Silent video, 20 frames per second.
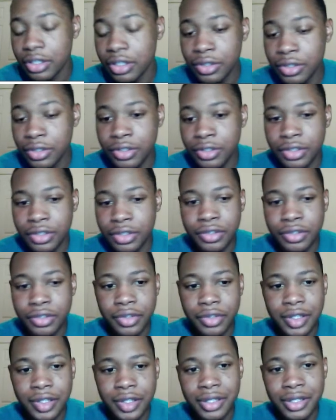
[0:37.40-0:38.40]
tree,
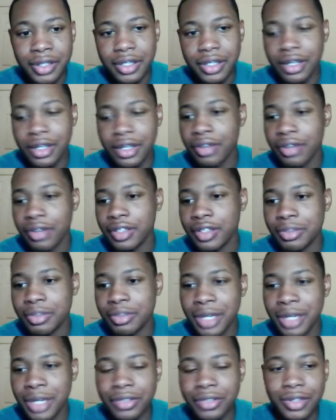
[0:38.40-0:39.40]
and I'll get to my tree
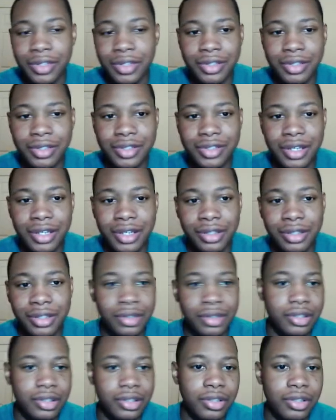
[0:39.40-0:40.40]
in a second. Your
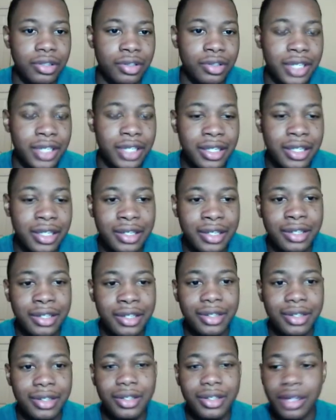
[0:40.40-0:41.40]
league,
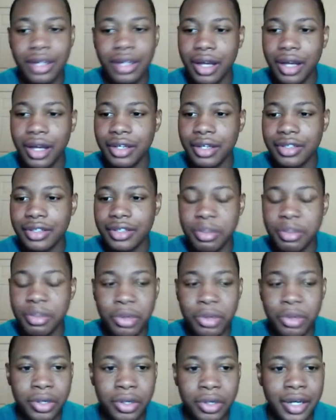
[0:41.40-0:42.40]
I guess the more
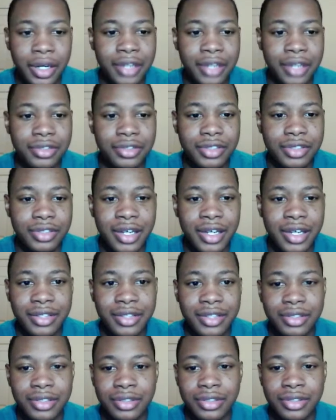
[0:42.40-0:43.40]
exercises
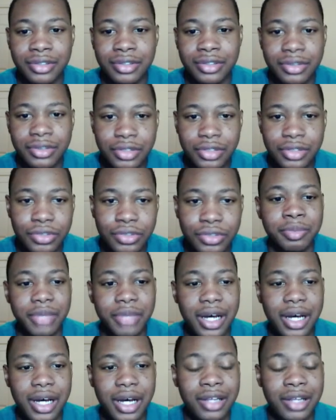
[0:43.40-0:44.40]
you do,
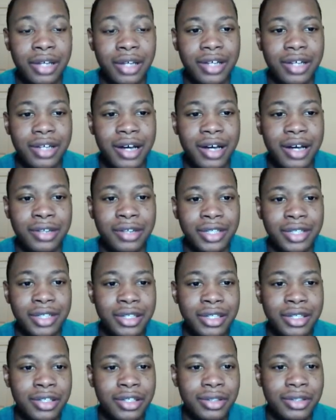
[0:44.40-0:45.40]
like a higher league.
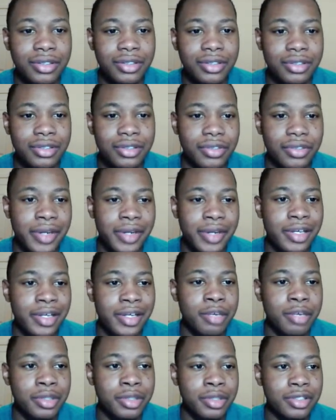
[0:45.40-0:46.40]
So right now I'm in a
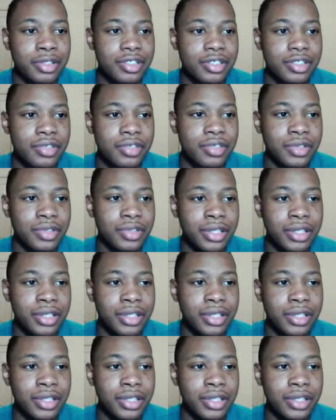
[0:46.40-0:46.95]
silver league.